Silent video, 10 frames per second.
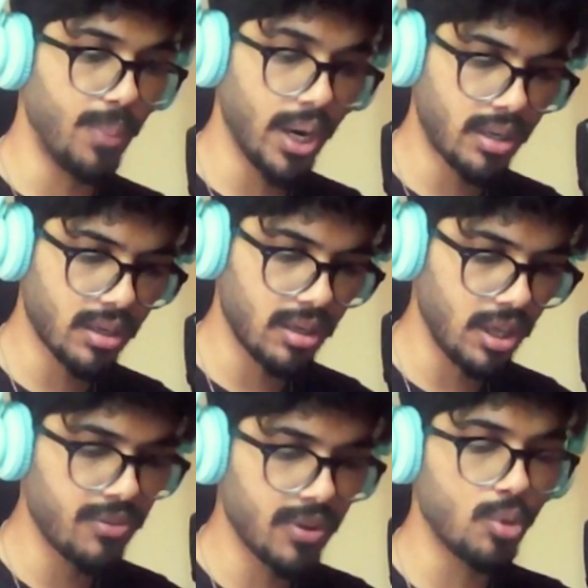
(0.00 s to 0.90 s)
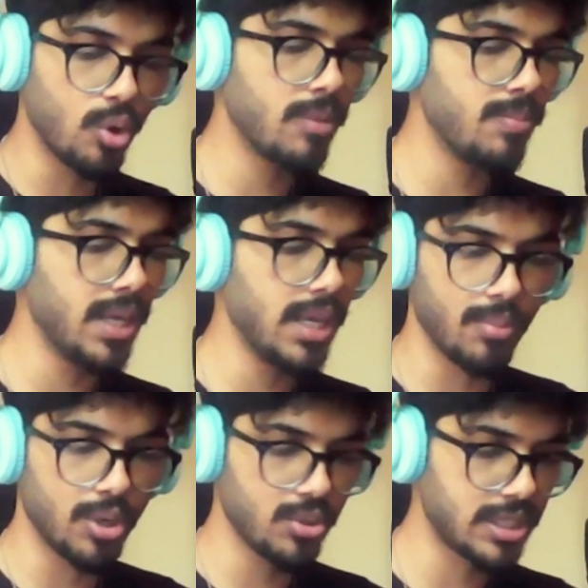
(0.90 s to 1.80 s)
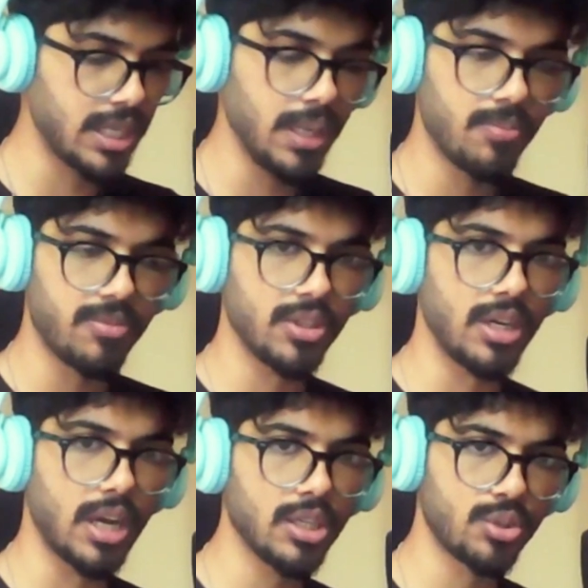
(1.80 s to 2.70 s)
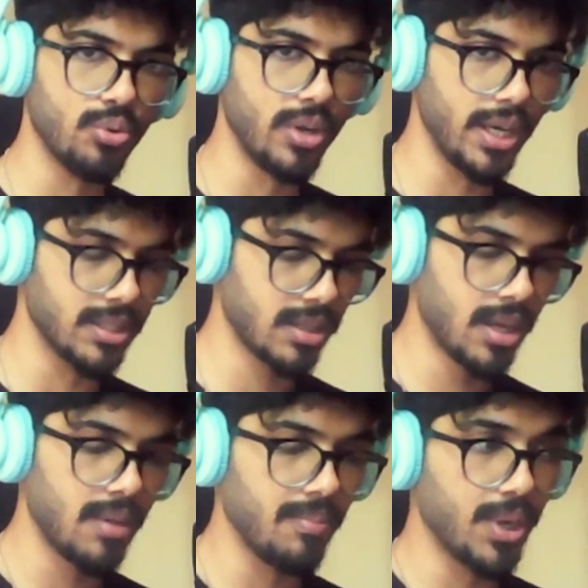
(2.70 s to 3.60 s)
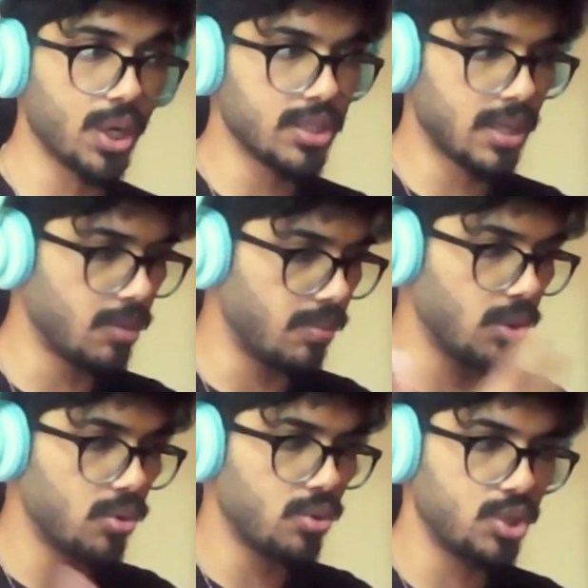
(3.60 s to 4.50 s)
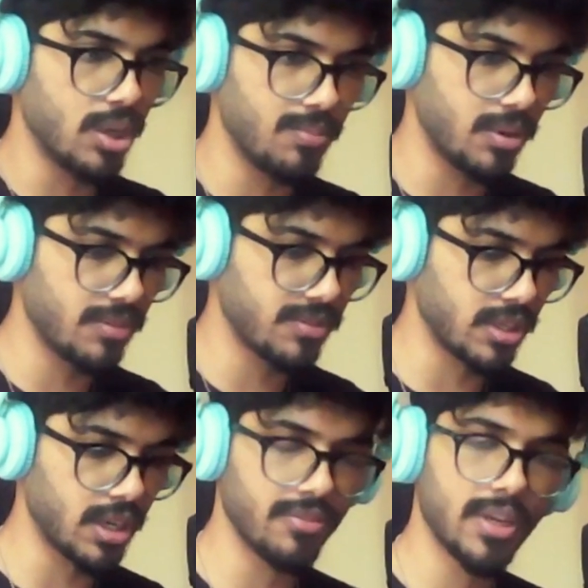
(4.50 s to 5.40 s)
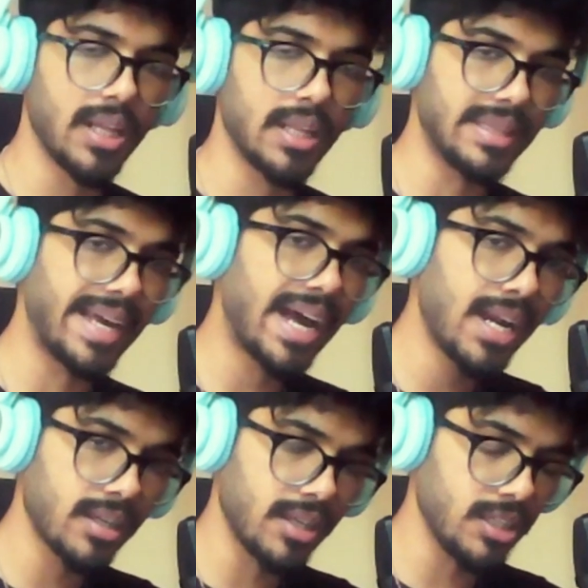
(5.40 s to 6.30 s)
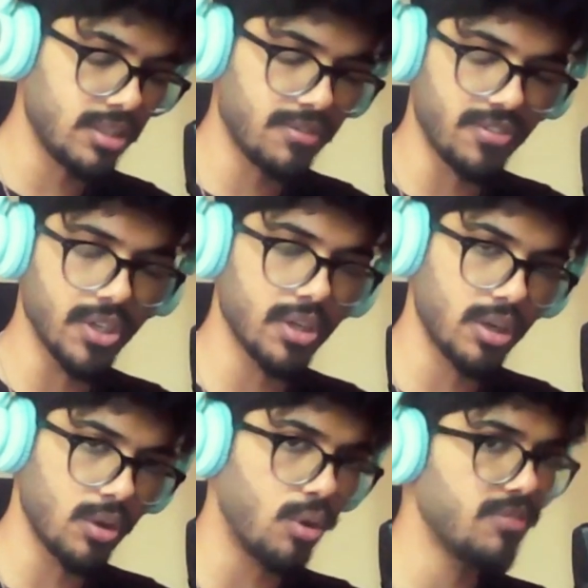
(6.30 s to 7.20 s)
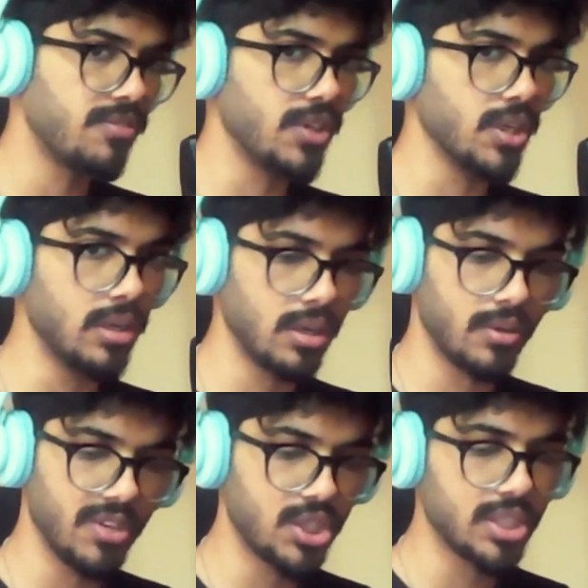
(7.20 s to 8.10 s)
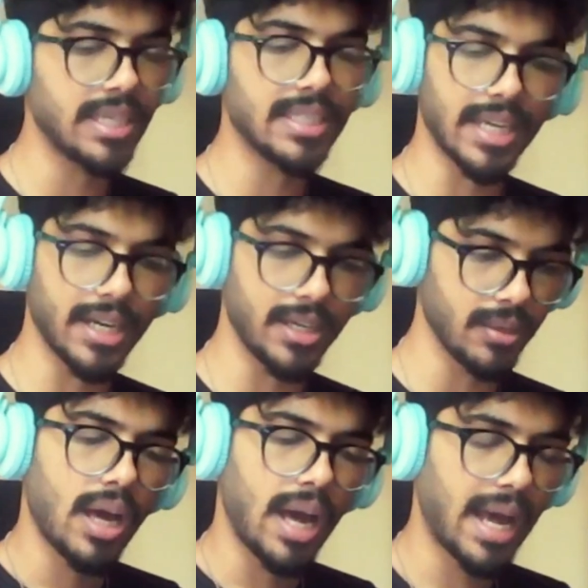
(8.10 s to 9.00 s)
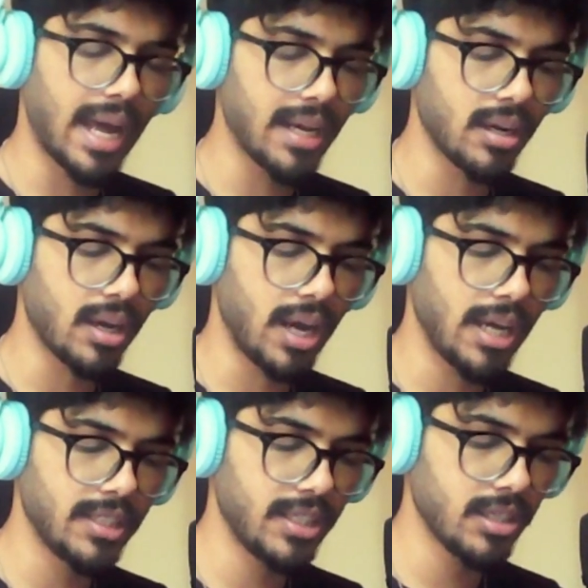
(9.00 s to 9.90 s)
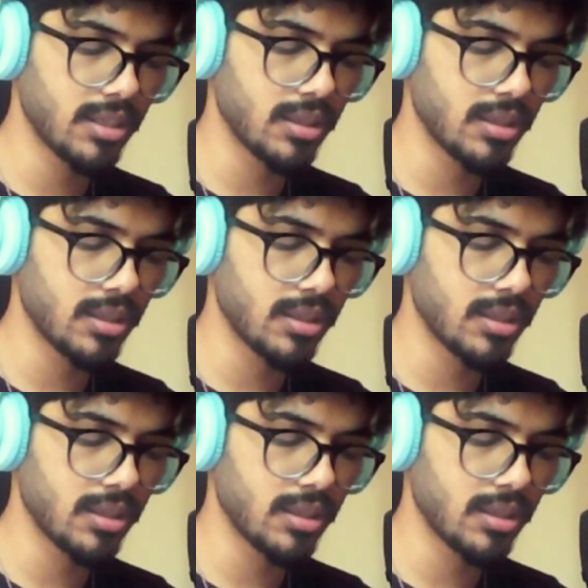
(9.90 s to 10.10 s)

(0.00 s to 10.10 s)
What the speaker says: But if I'm not being able to sleep for the last 2 days because I'm about to jump off the cliff, that is the fear of fear, which is anxiety. And I think